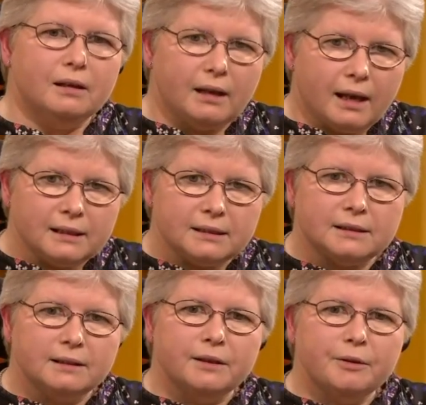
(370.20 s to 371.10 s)

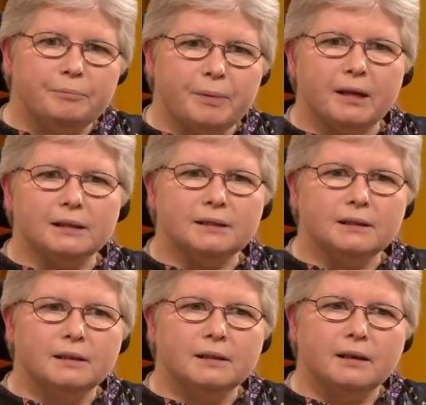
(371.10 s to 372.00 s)
Yes,
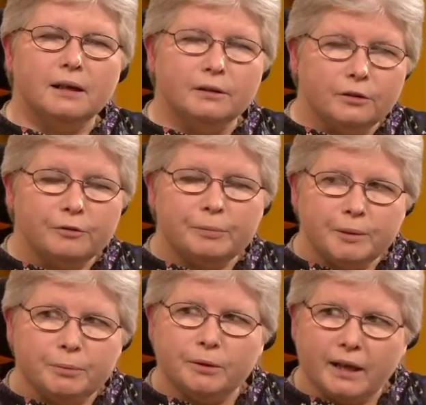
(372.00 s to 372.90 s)
but a lot of
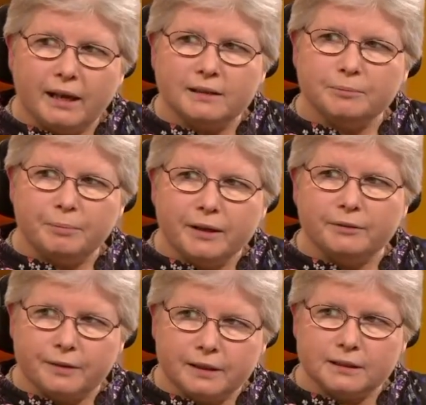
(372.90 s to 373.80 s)
people get
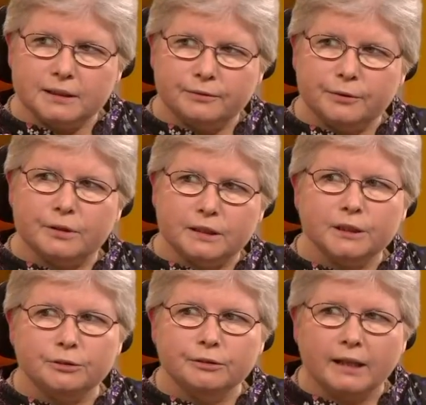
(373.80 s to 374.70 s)
benefits for the
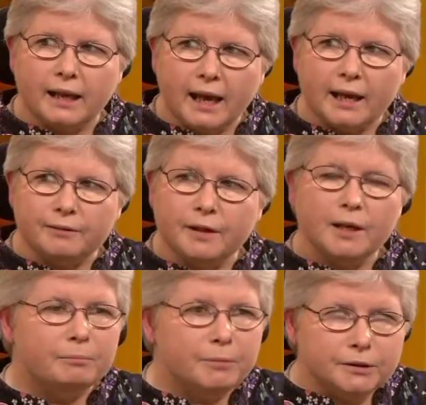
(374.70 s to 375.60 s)
children they have.
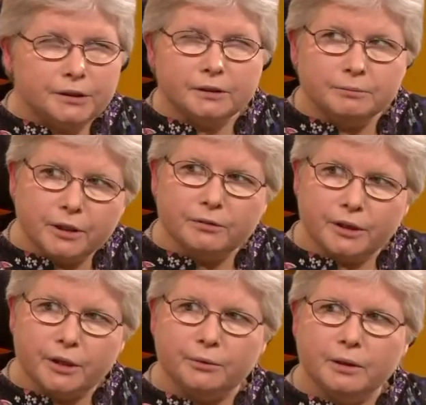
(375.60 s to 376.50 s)
Most of them don't
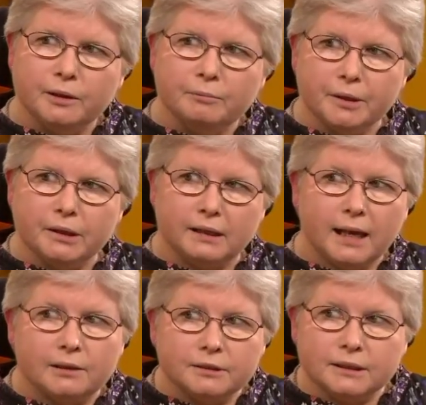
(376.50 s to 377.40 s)
go burning
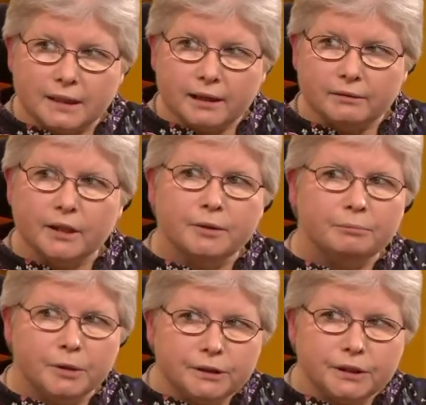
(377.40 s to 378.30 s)
houses down.
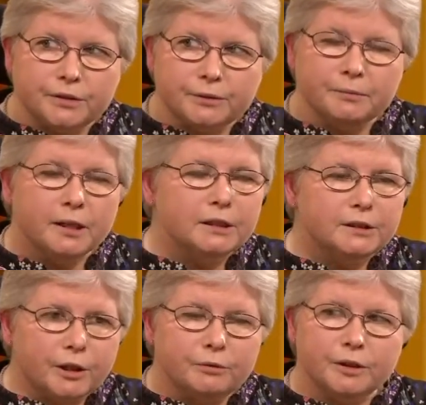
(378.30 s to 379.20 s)
Most of them
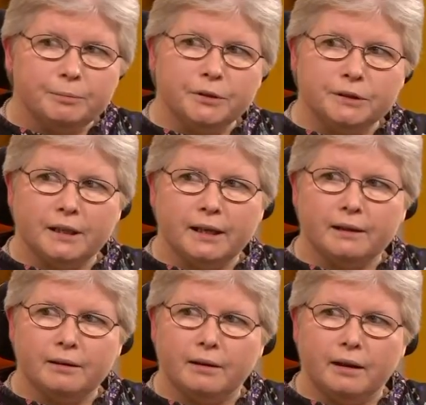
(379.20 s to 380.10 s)
don't abuse
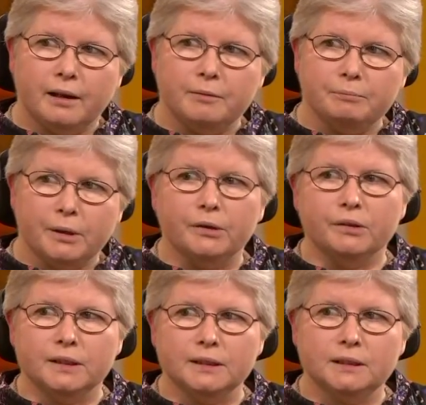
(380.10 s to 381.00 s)
their
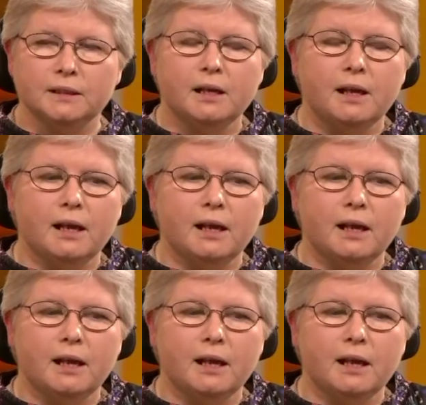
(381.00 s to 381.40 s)
partners.